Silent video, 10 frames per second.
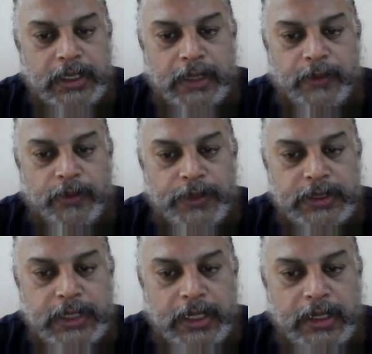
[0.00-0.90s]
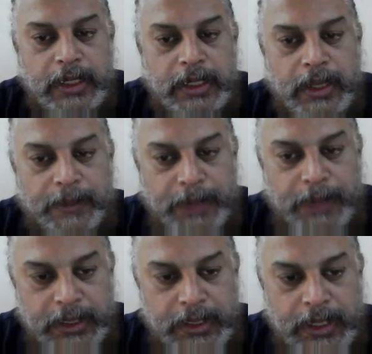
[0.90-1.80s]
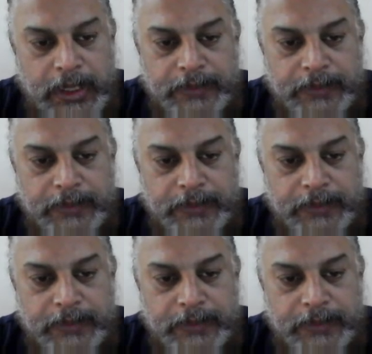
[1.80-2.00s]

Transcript: WBC and bacteria.